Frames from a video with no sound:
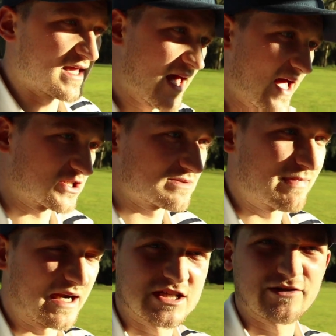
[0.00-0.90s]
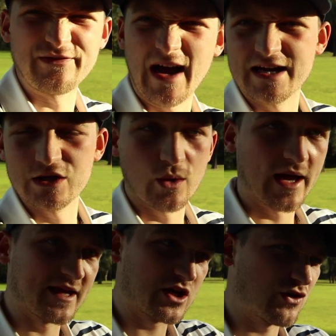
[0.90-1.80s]
yeah, I just managed to find a
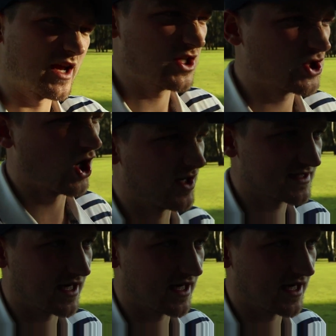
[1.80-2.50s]
way, create shots,